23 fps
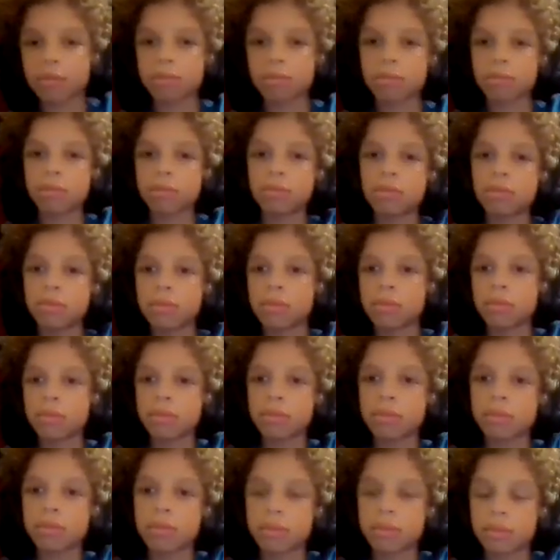
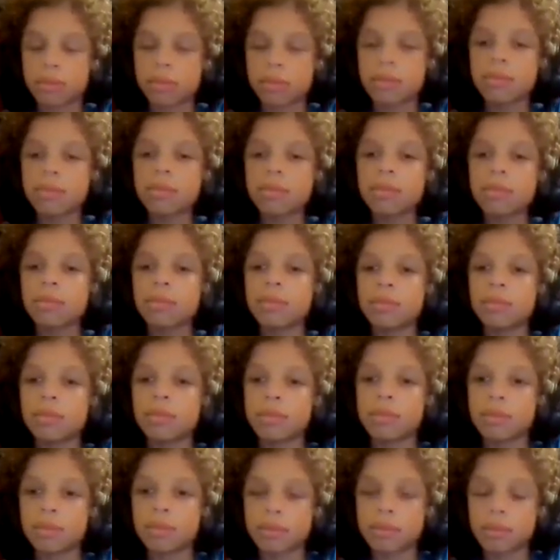
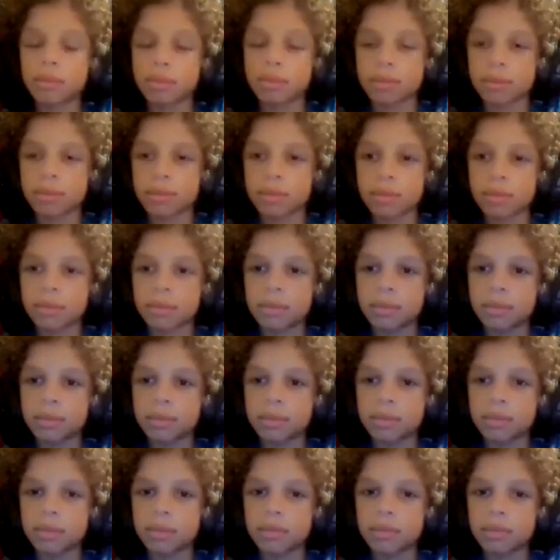
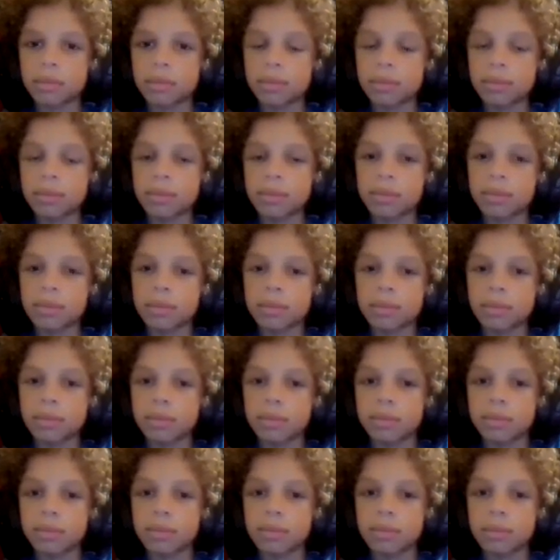
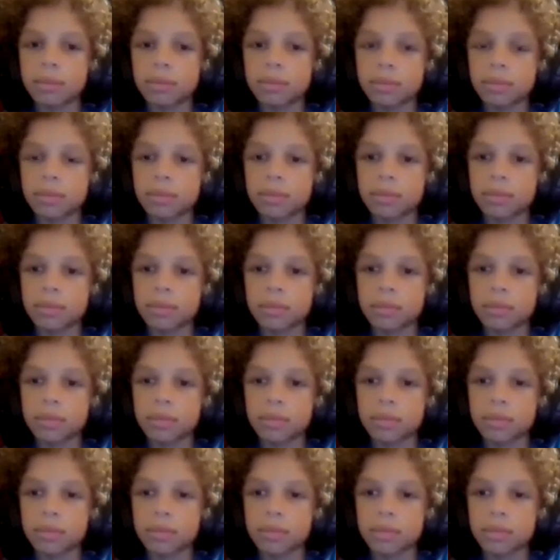The person shown says nothing.